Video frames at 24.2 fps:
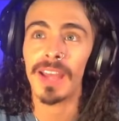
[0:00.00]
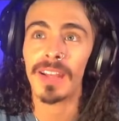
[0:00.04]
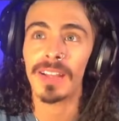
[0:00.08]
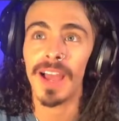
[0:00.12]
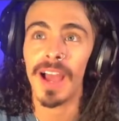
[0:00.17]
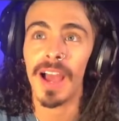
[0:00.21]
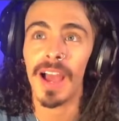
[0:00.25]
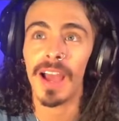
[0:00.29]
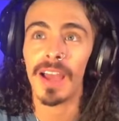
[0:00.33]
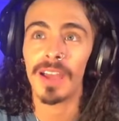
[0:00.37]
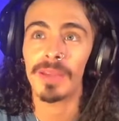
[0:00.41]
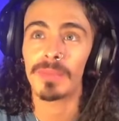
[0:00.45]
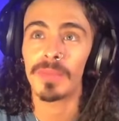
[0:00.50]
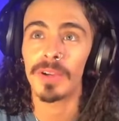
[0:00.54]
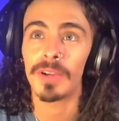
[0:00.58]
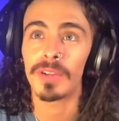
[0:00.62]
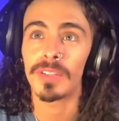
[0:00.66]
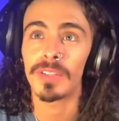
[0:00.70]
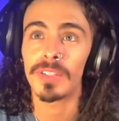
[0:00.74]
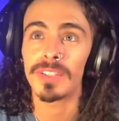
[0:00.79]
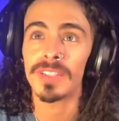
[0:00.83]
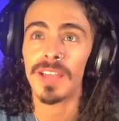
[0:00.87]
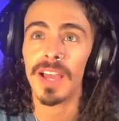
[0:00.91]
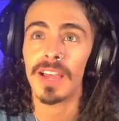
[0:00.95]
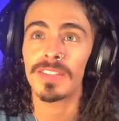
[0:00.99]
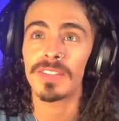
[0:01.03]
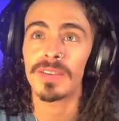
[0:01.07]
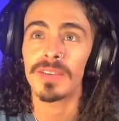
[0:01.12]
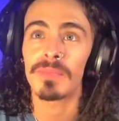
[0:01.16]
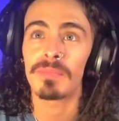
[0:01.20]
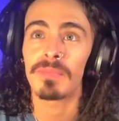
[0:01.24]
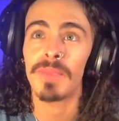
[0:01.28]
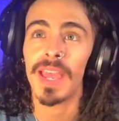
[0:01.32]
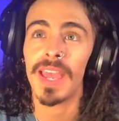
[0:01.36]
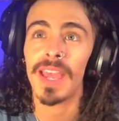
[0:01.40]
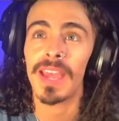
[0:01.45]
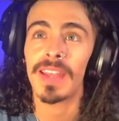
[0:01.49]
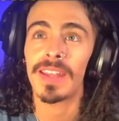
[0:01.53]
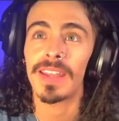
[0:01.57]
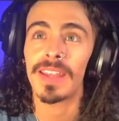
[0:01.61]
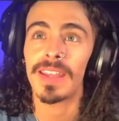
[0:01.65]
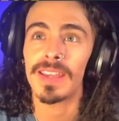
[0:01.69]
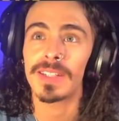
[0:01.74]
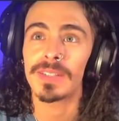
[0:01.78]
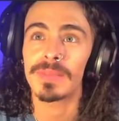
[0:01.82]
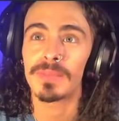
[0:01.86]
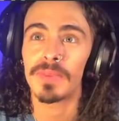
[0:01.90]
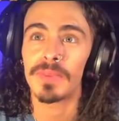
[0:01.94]
guy, bro. This guy's a
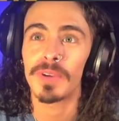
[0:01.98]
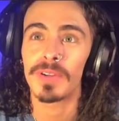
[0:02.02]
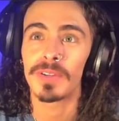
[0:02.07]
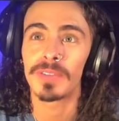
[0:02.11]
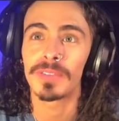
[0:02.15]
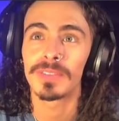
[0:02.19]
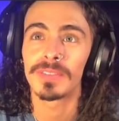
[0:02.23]
badass, bro.